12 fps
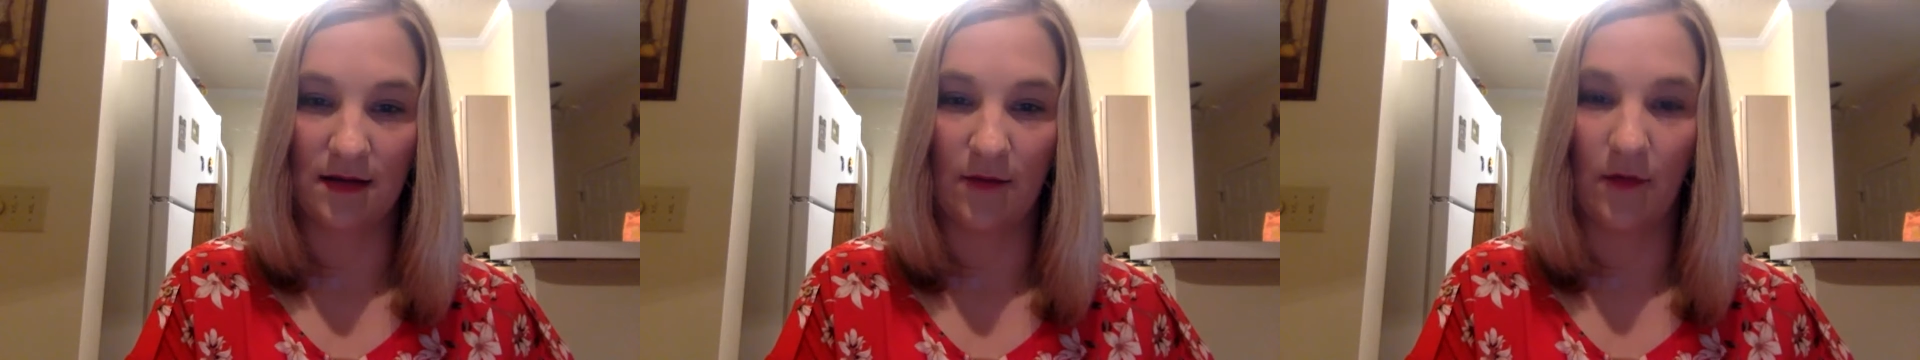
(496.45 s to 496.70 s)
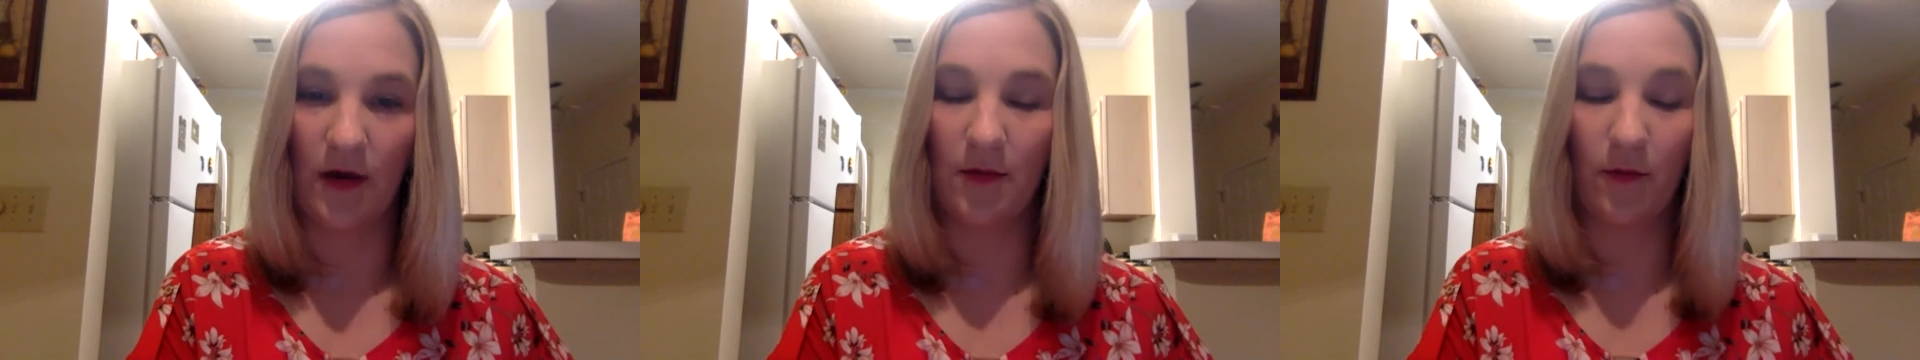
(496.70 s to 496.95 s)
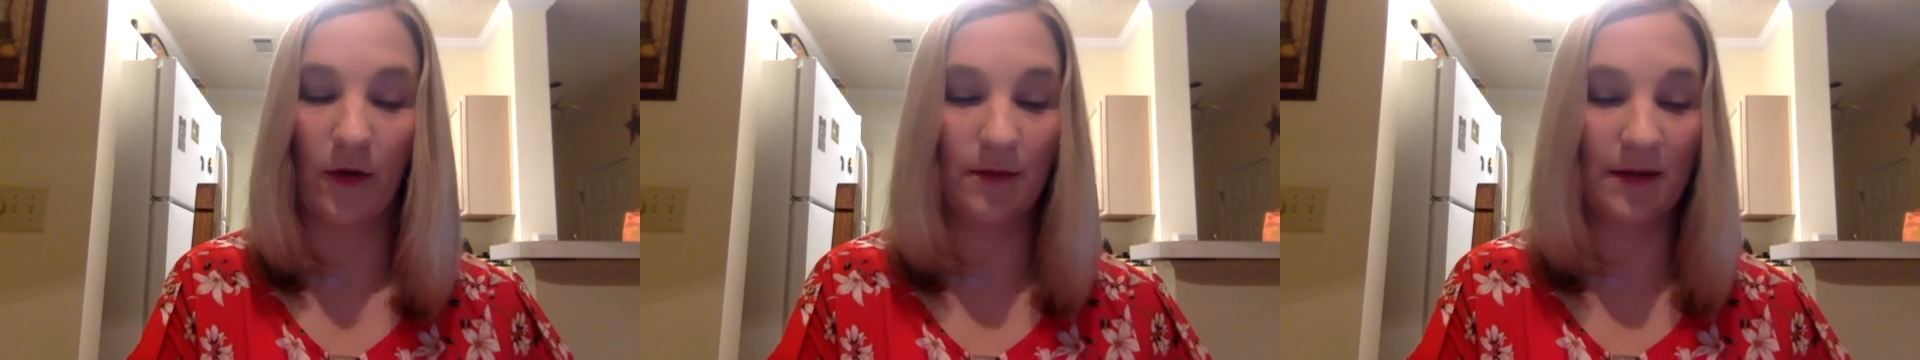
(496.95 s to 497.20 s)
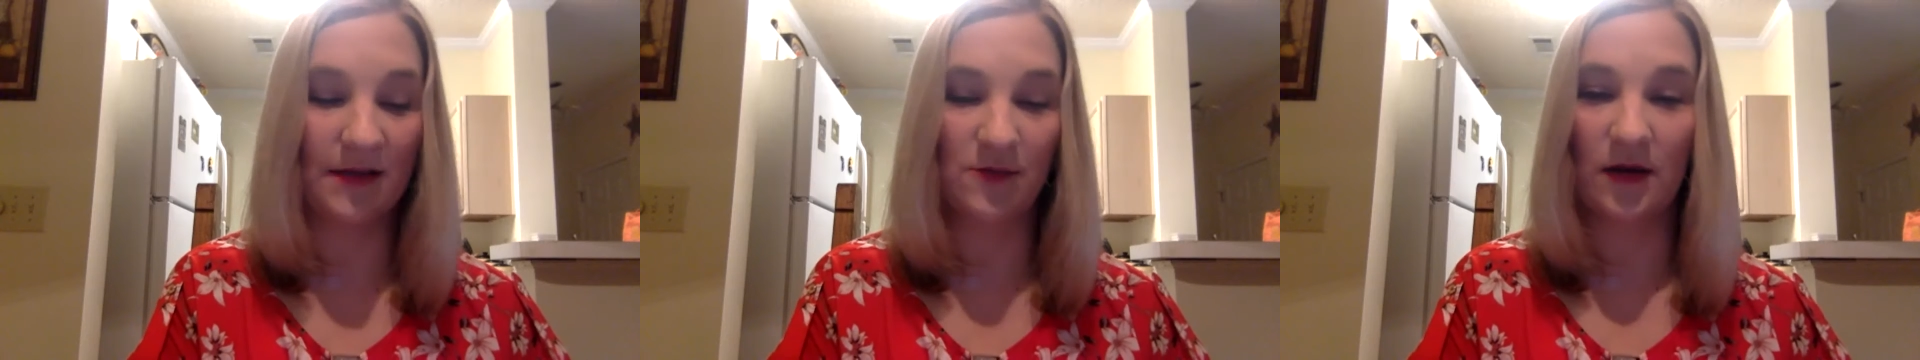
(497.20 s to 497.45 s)
One
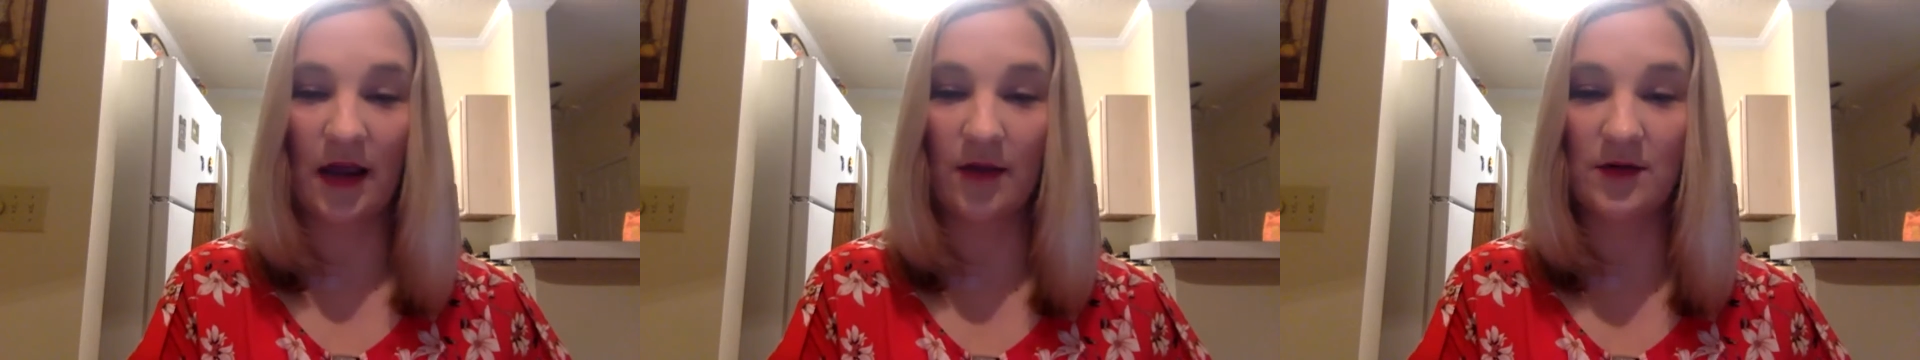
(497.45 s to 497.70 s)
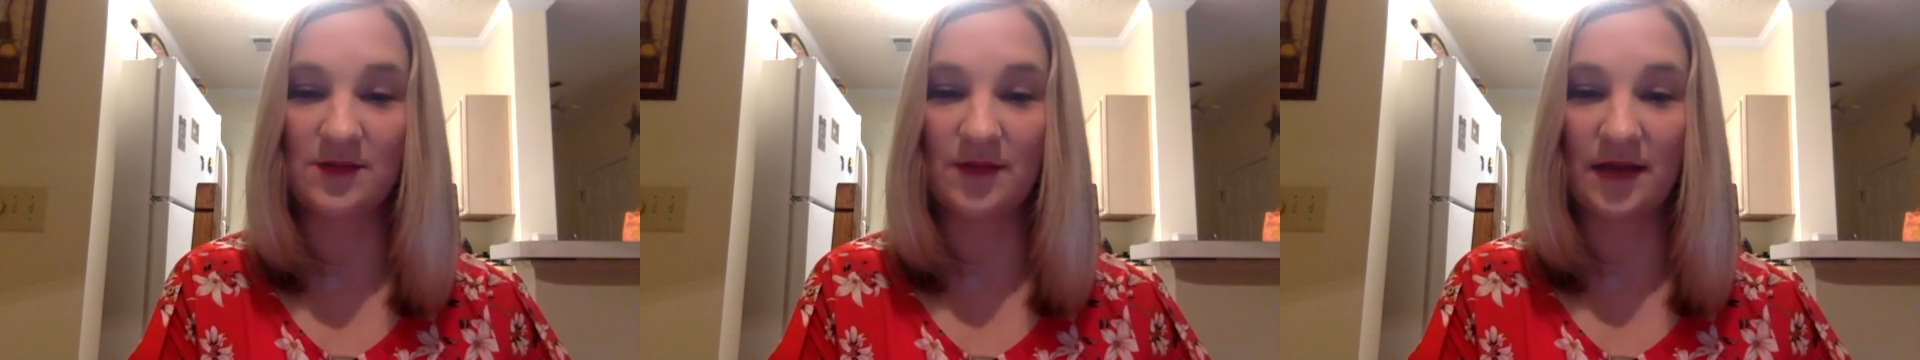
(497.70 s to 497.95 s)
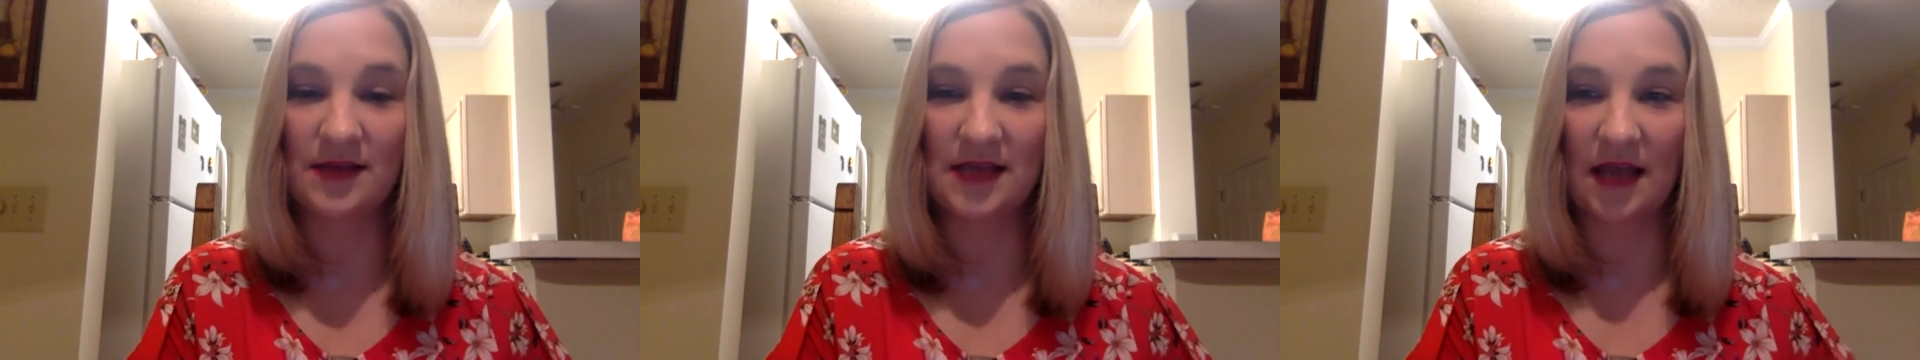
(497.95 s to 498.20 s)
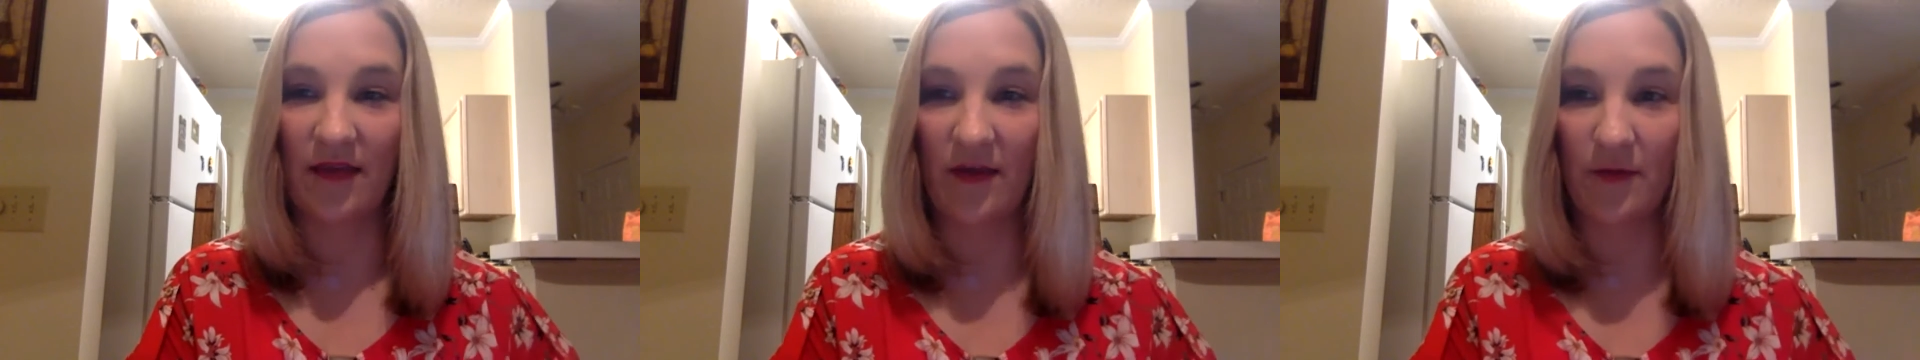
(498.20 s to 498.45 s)
because one guy was
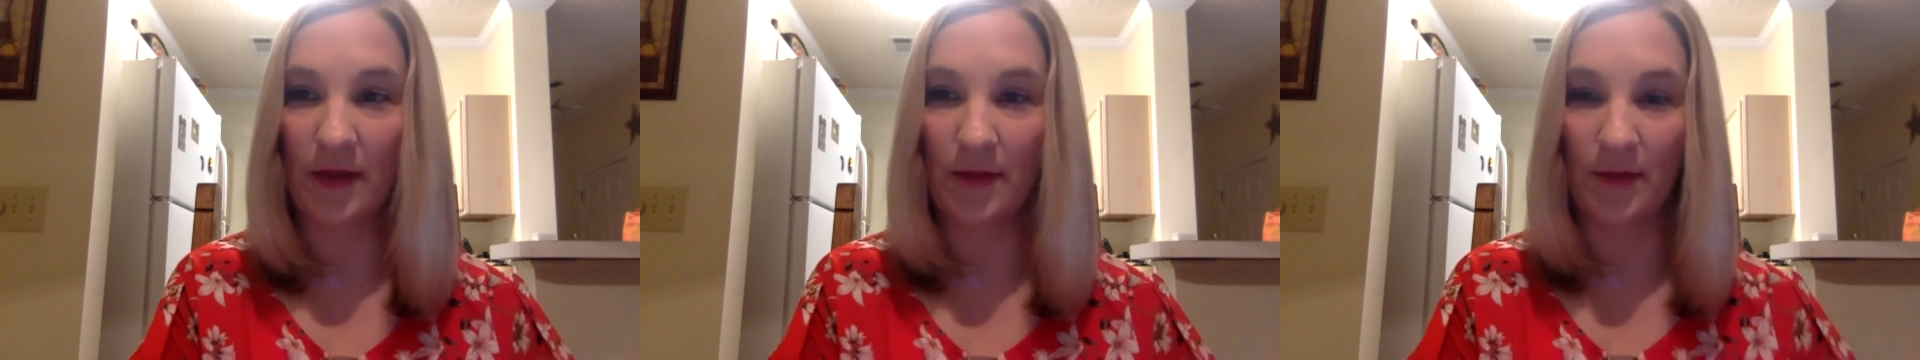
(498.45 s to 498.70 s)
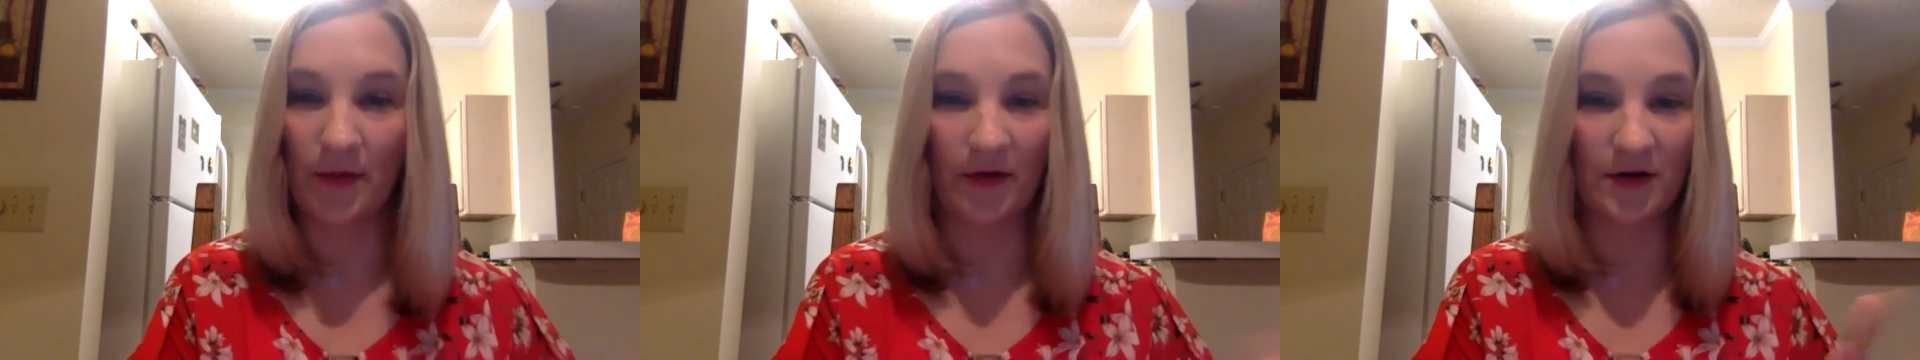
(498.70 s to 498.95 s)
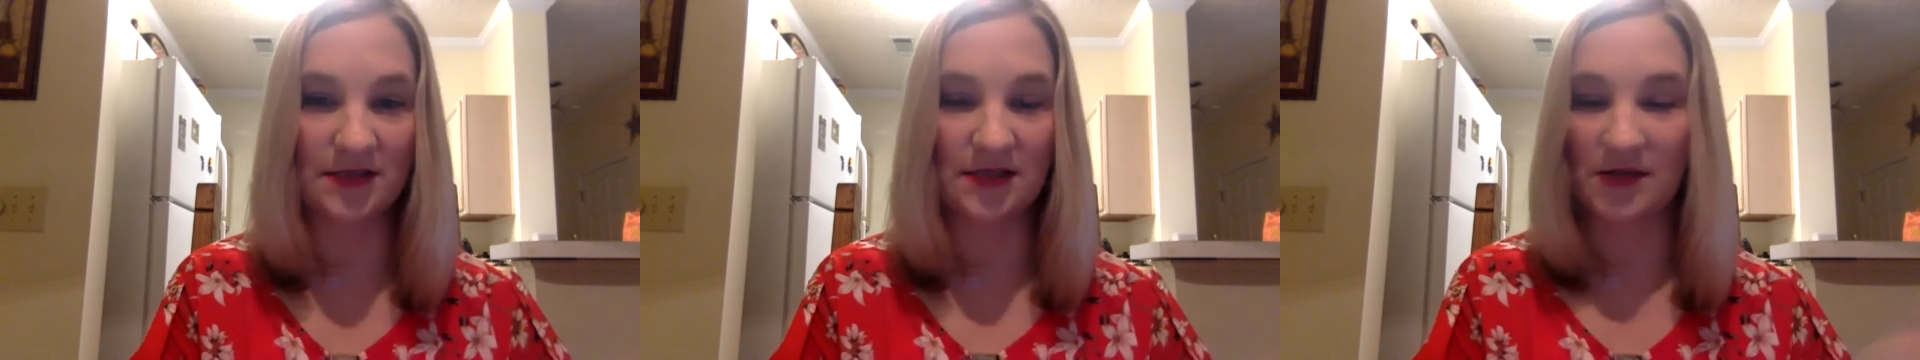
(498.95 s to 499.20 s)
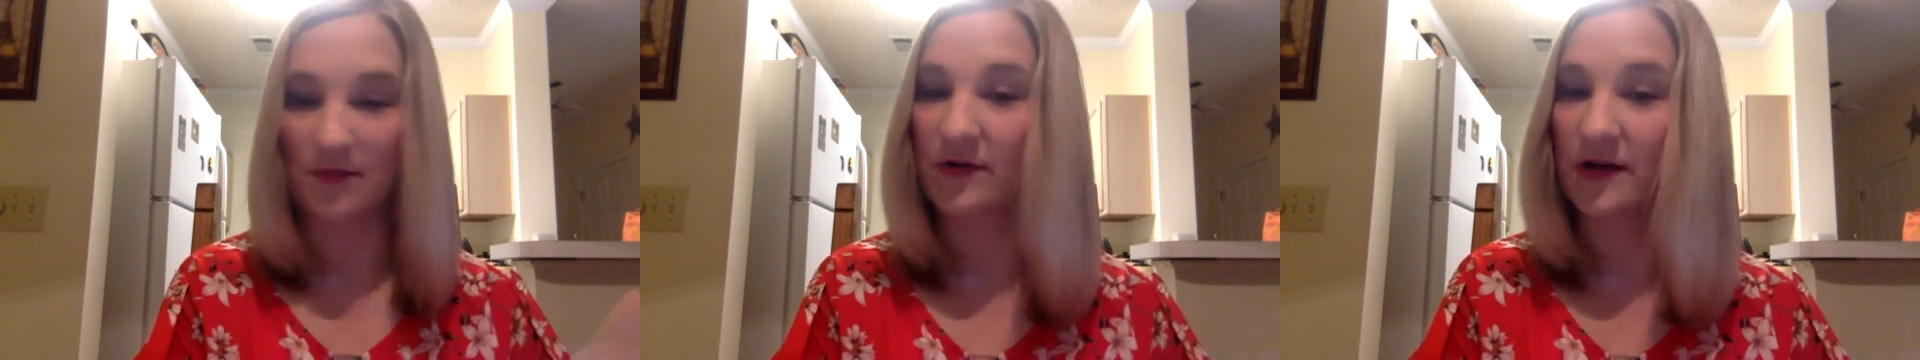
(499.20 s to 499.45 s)
busy and the other
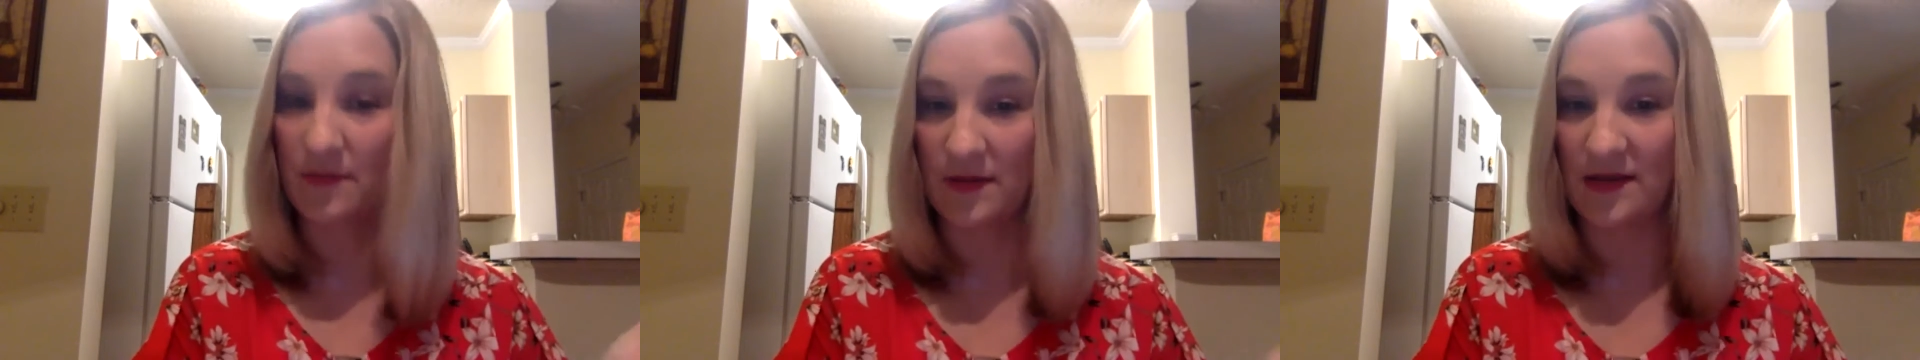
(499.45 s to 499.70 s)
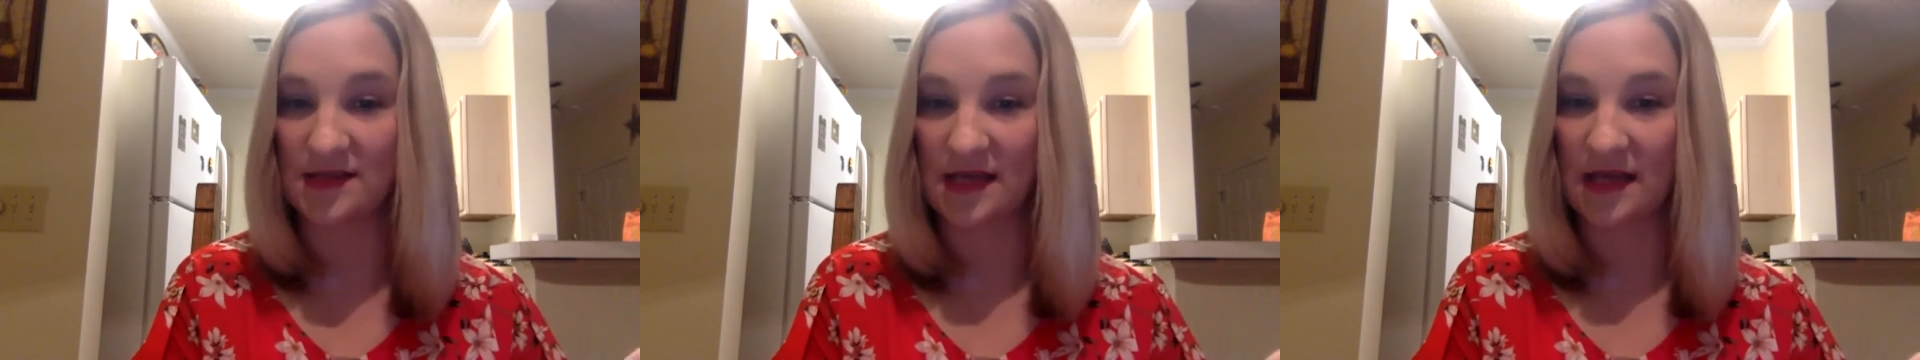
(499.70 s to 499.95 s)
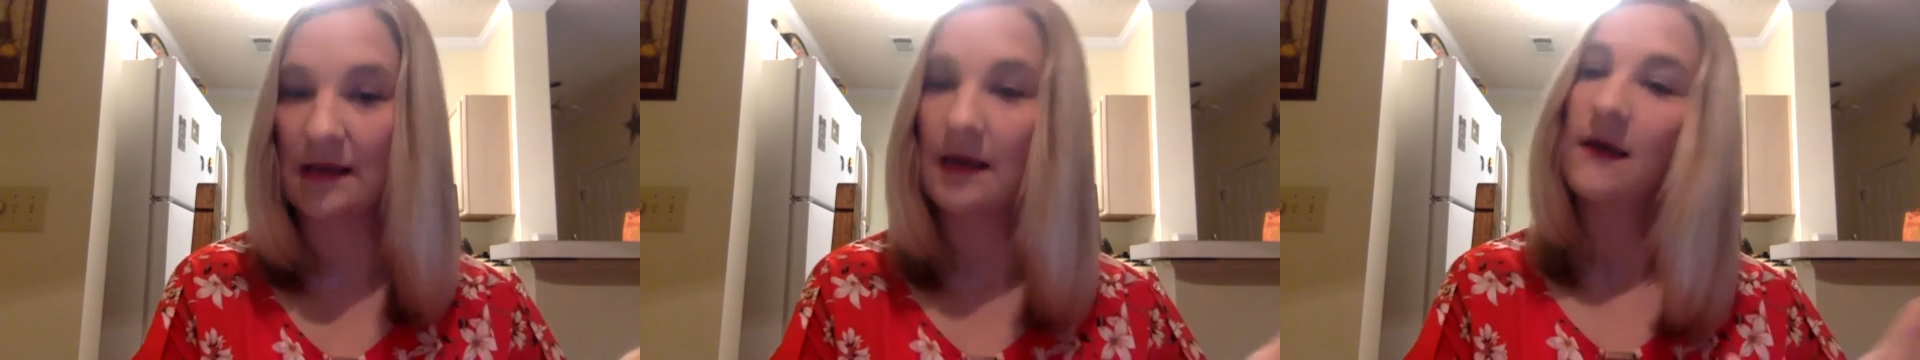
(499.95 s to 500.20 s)
nurses are pretty busy.